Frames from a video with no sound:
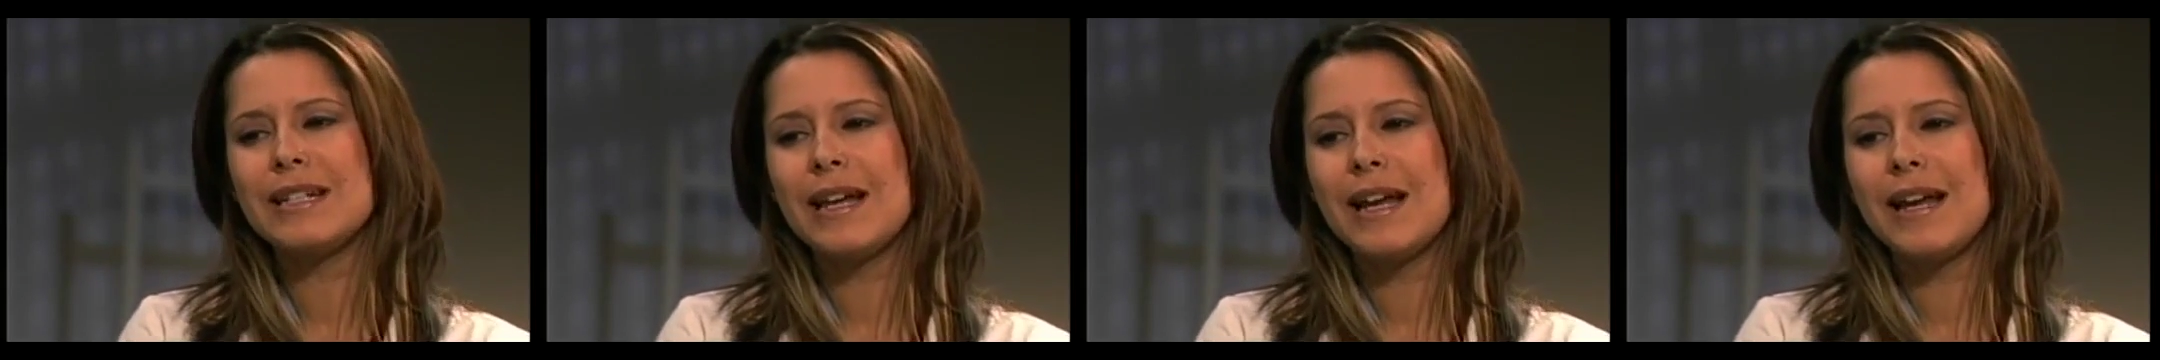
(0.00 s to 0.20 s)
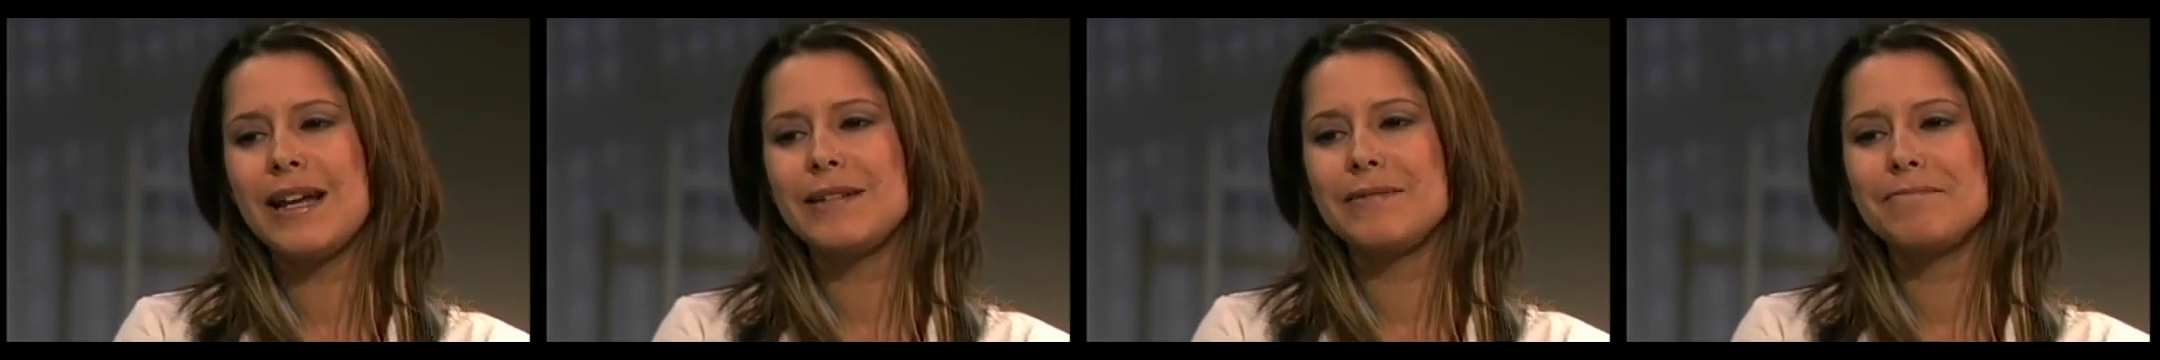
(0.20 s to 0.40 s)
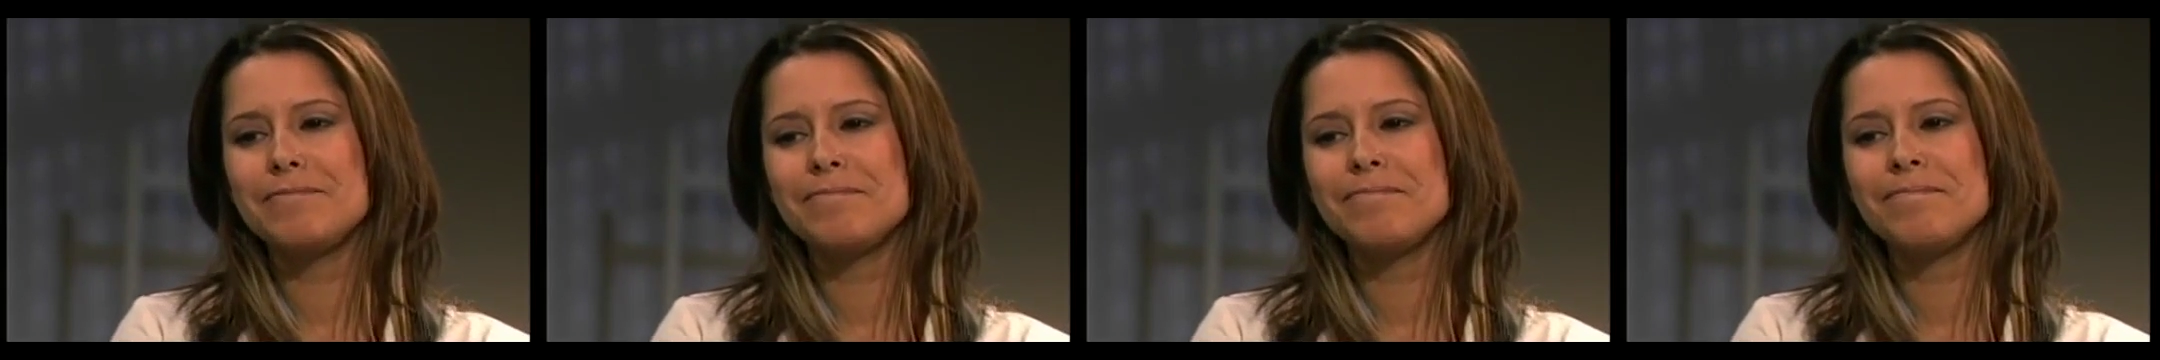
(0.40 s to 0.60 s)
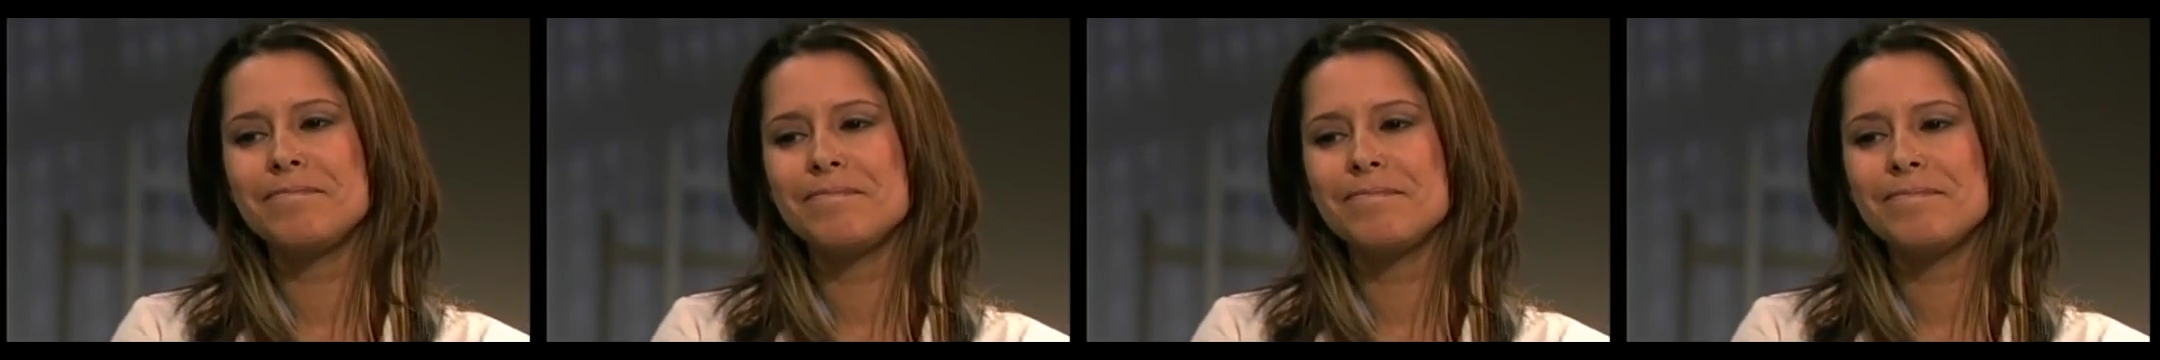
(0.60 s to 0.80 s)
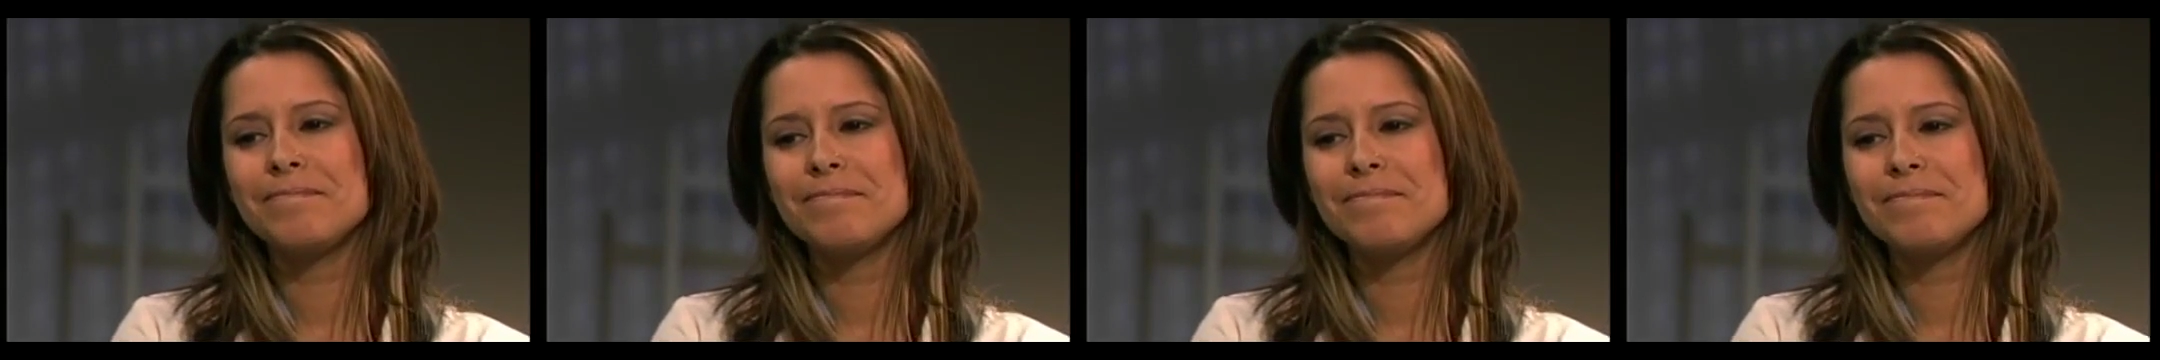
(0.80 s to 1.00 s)
today
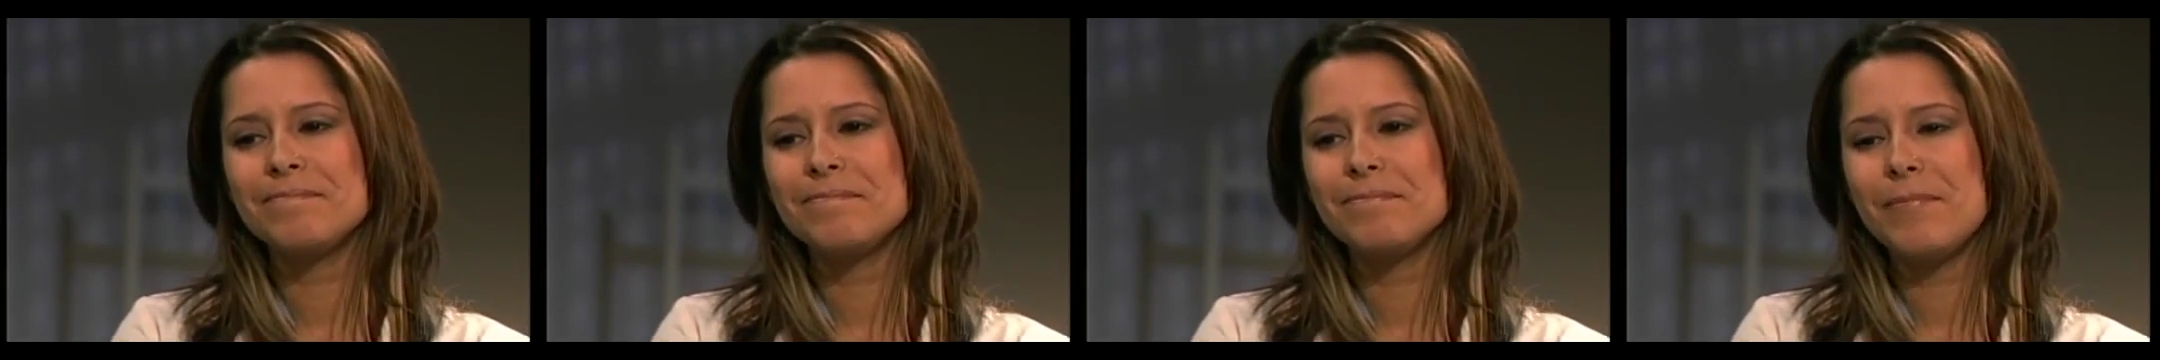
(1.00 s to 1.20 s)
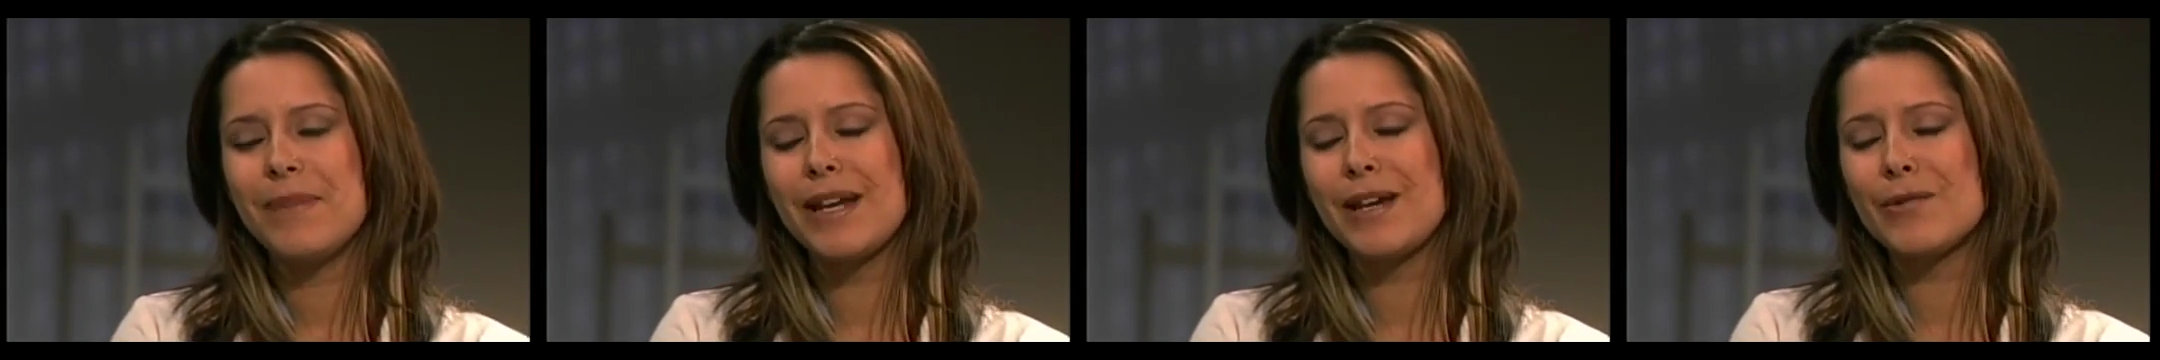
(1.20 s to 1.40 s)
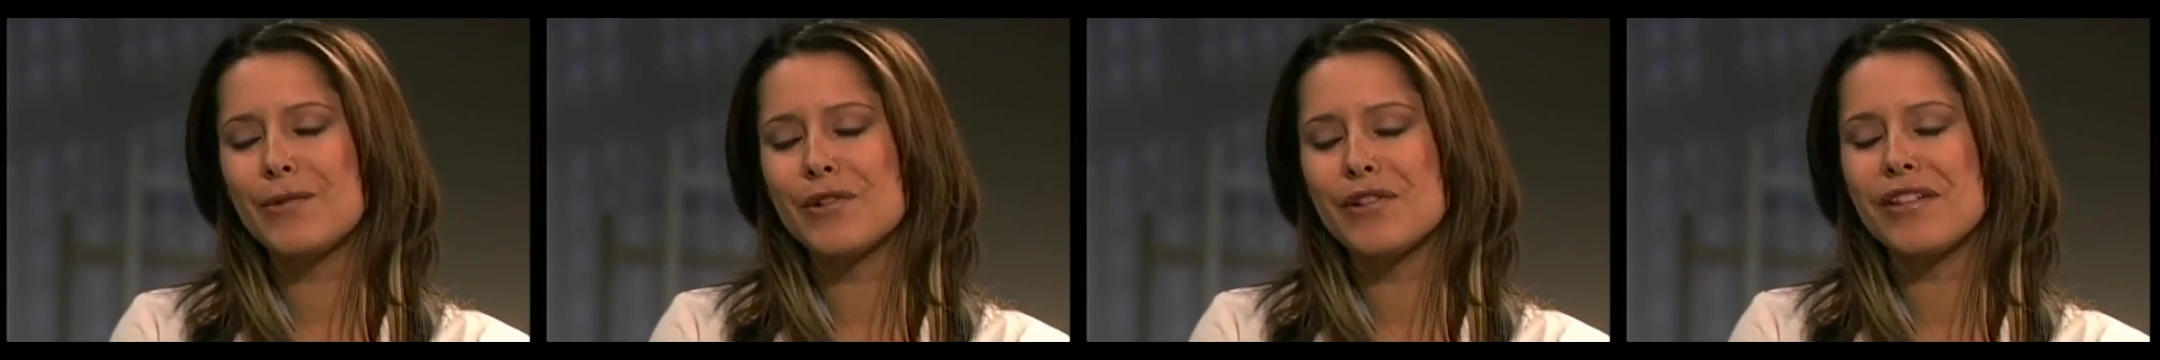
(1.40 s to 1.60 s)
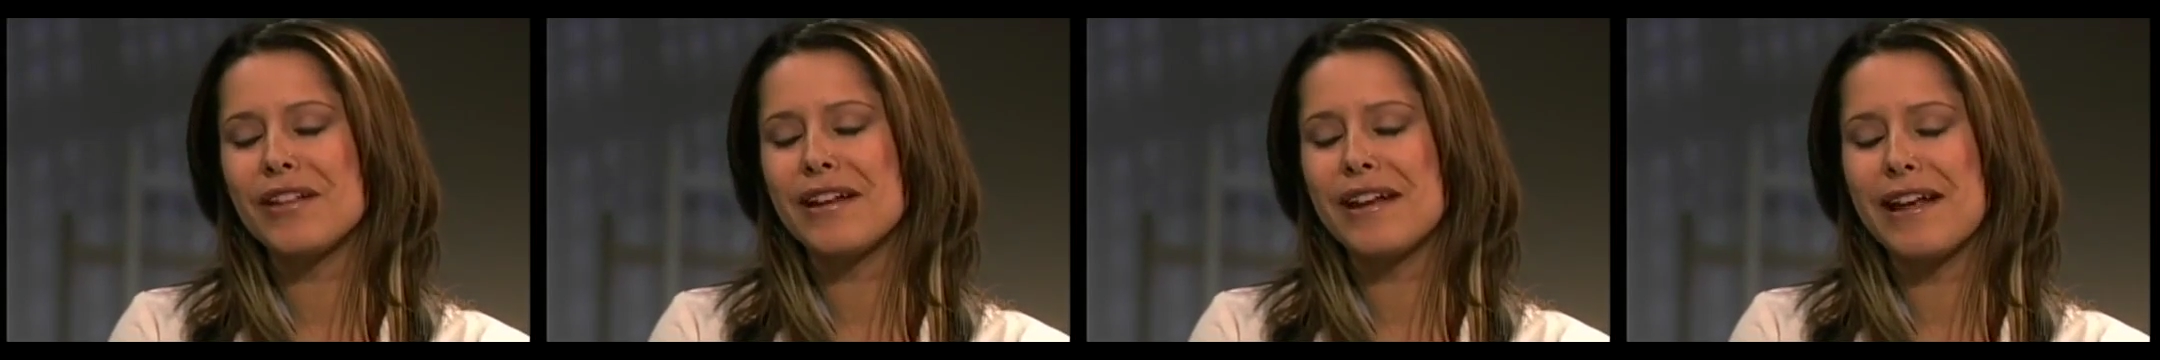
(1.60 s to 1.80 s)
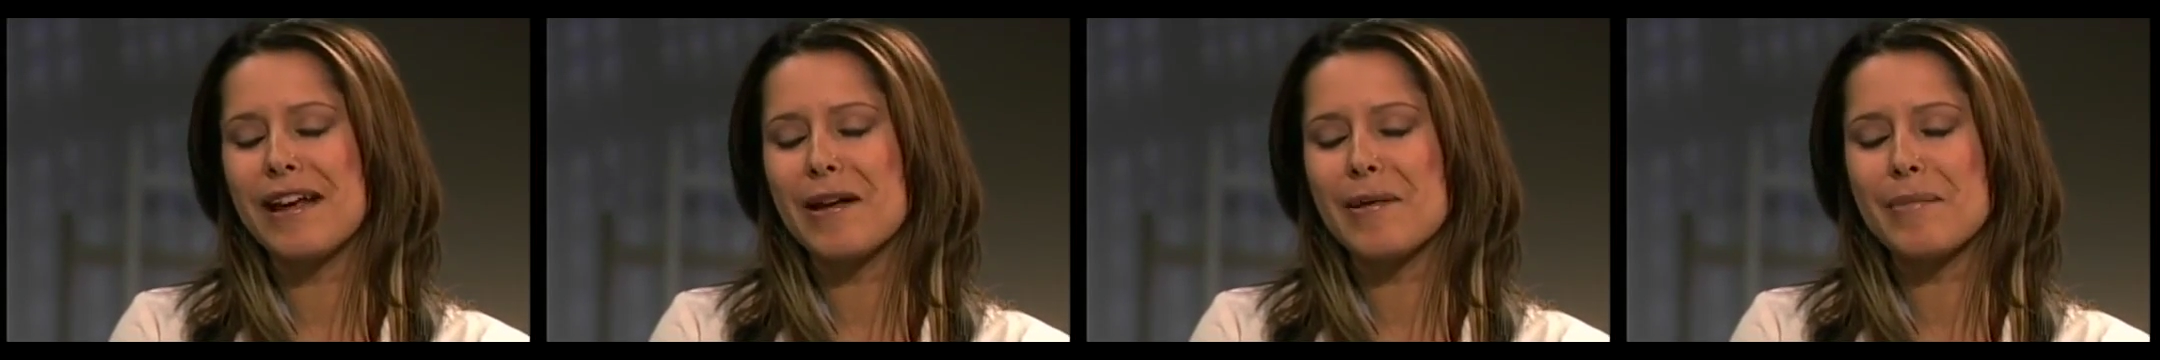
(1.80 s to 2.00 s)
made it
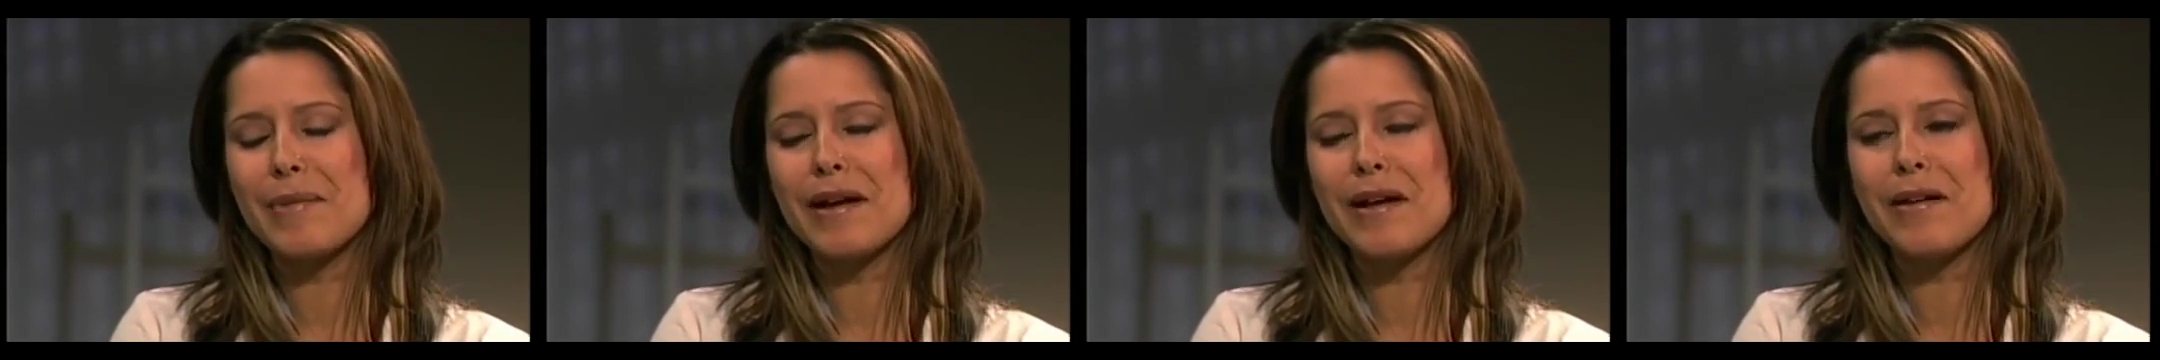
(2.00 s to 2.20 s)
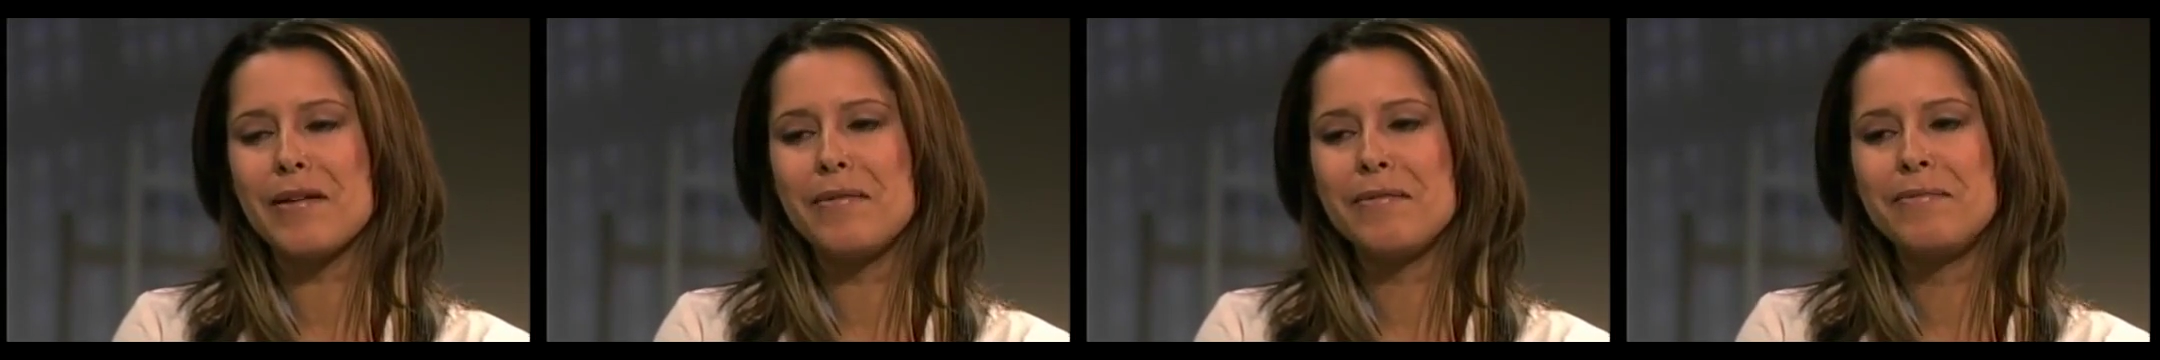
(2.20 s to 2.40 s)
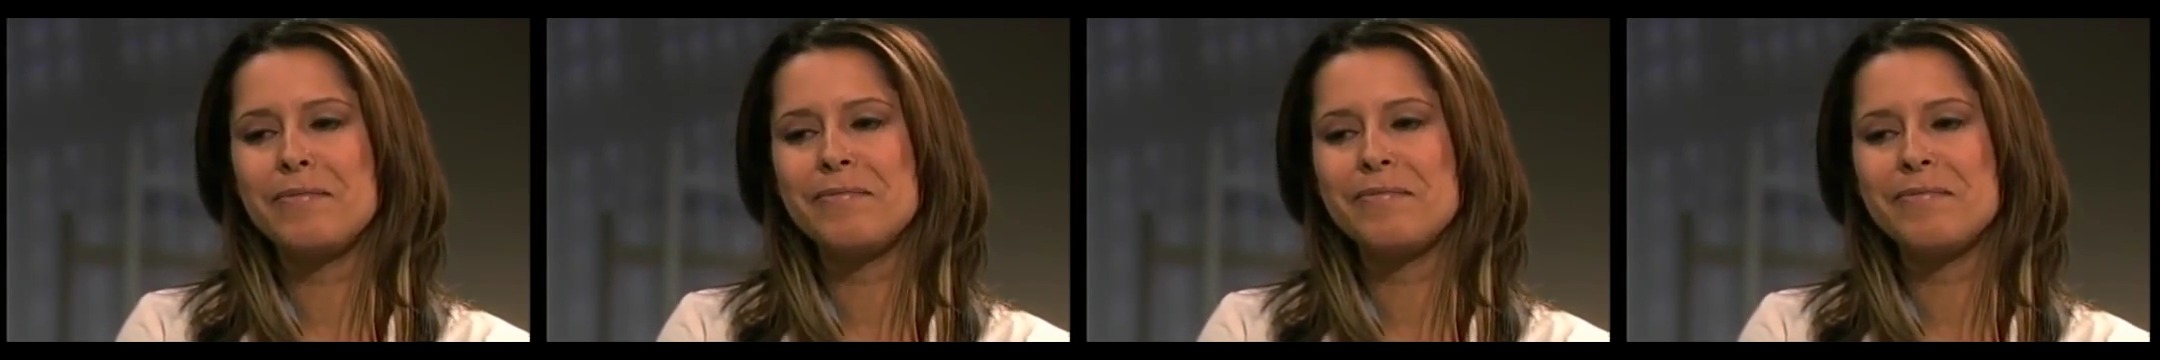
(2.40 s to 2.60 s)
worth getting out of bed.